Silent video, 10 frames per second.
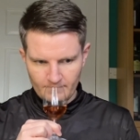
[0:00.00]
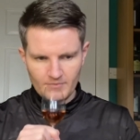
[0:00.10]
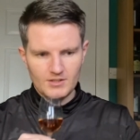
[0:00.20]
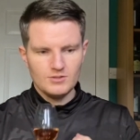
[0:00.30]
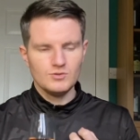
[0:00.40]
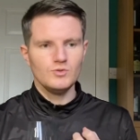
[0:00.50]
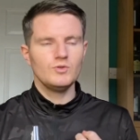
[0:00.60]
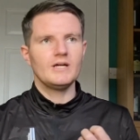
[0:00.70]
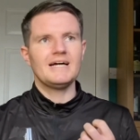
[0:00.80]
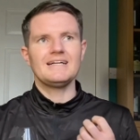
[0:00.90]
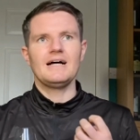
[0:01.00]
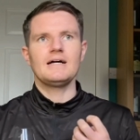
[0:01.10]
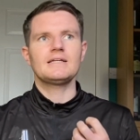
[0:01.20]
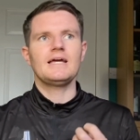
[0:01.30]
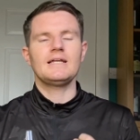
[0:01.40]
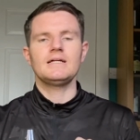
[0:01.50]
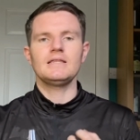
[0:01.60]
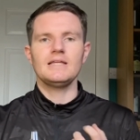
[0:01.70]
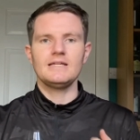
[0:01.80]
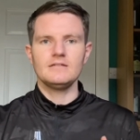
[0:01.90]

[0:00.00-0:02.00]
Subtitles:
You do get a kind of light